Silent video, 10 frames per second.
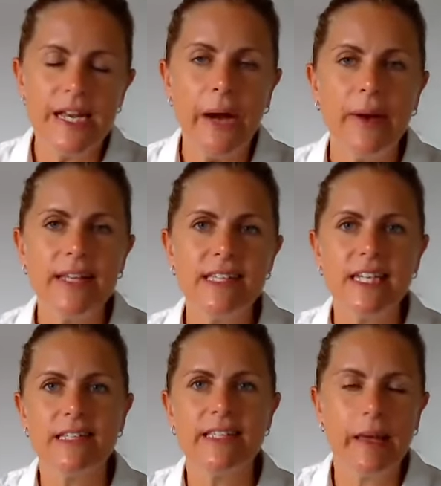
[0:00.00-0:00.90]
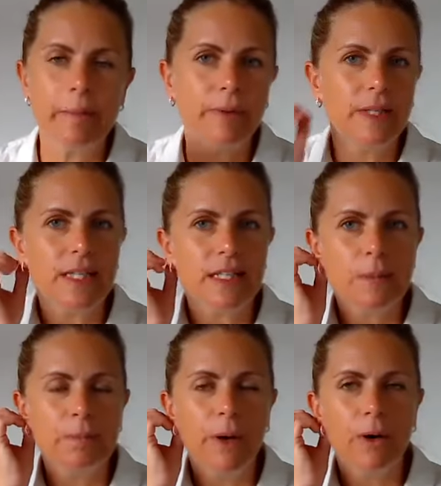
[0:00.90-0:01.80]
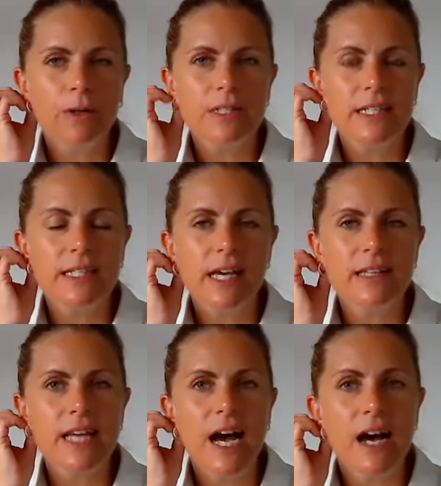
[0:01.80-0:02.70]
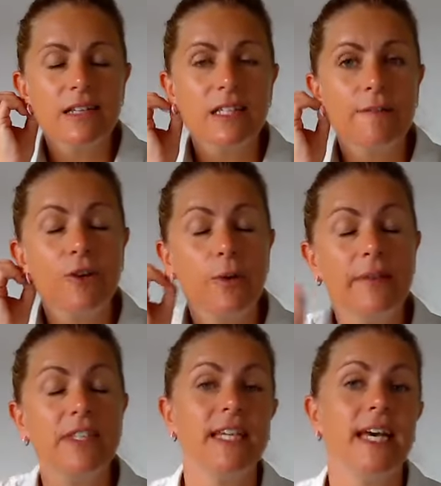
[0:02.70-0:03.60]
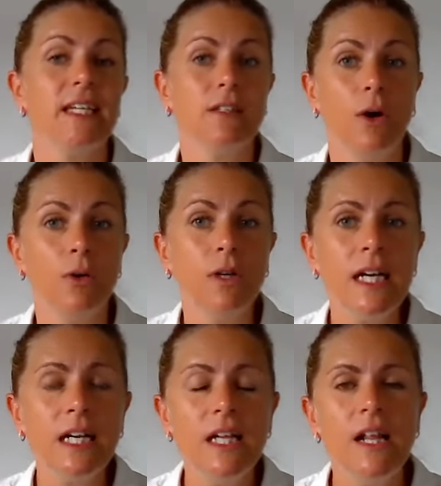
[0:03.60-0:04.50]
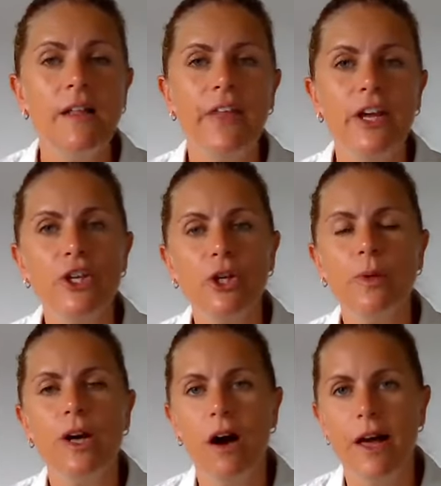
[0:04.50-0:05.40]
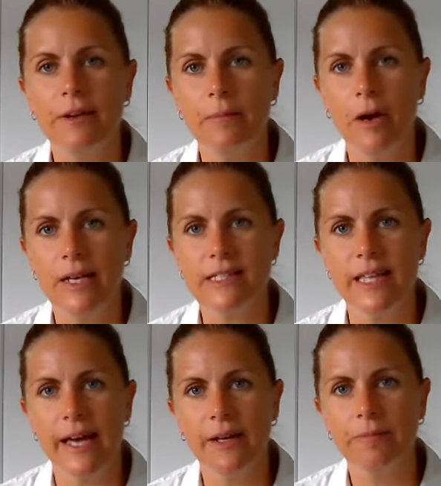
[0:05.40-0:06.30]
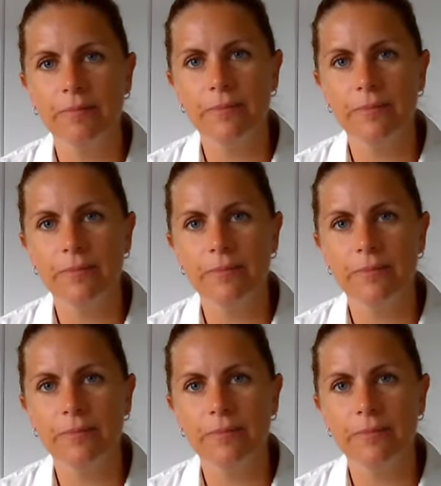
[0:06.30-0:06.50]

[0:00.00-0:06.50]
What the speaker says: Now, as an example in this box, it does ask if you have stayed longer, that you would itemize that.